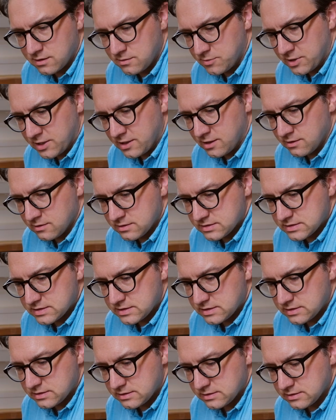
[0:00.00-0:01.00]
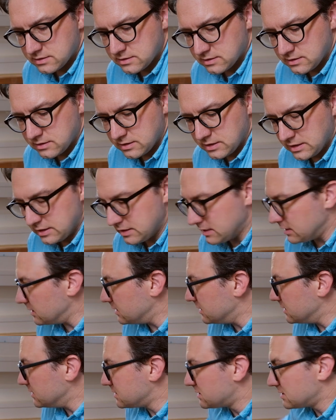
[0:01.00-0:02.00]
about
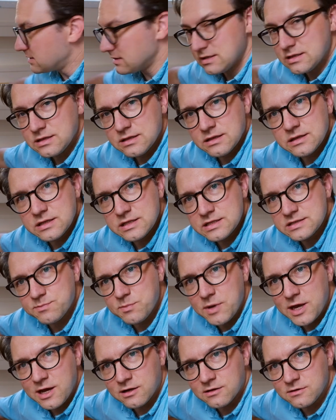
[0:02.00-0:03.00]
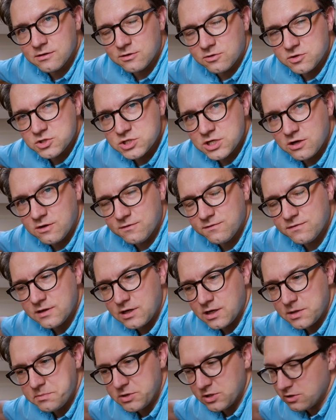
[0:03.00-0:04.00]
is this back little shelf that
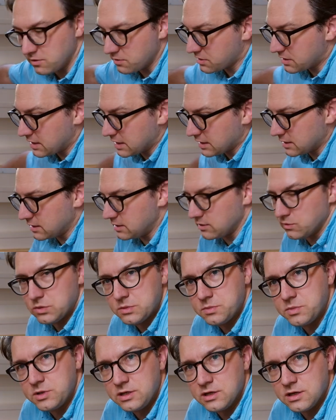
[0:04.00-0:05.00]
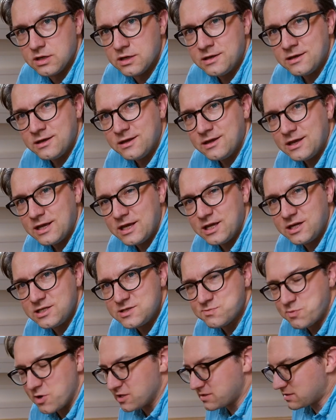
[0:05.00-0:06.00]
I built, thinking it would be a handy
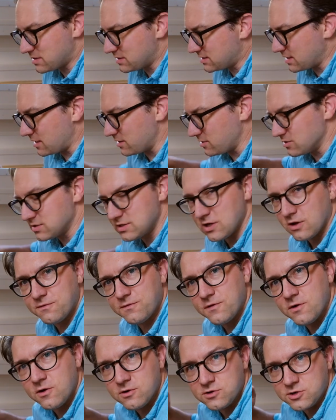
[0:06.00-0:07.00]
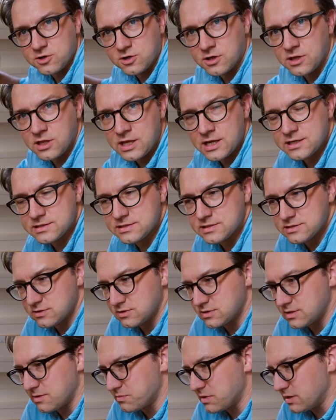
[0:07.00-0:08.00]
spot to set your cell phone or your glasses or
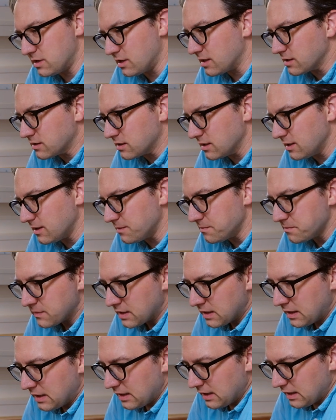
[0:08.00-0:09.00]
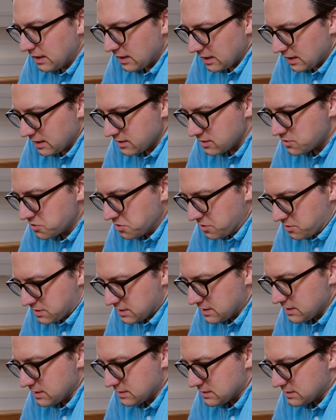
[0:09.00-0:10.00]
something like that. And the truth
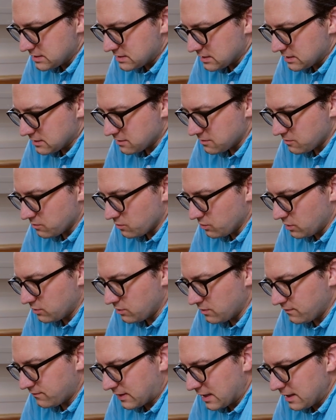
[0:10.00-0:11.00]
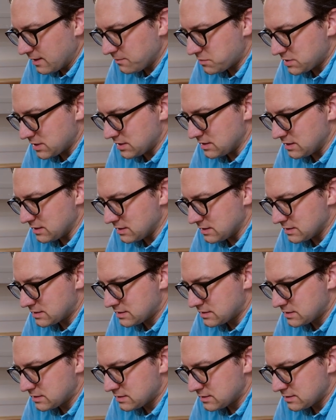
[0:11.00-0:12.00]
is, when we've camped in
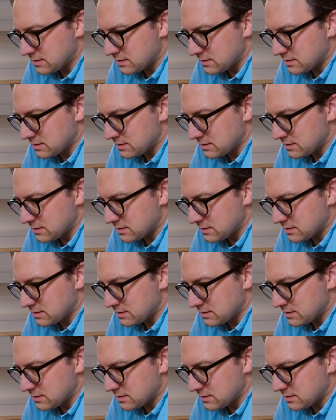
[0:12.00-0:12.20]
this,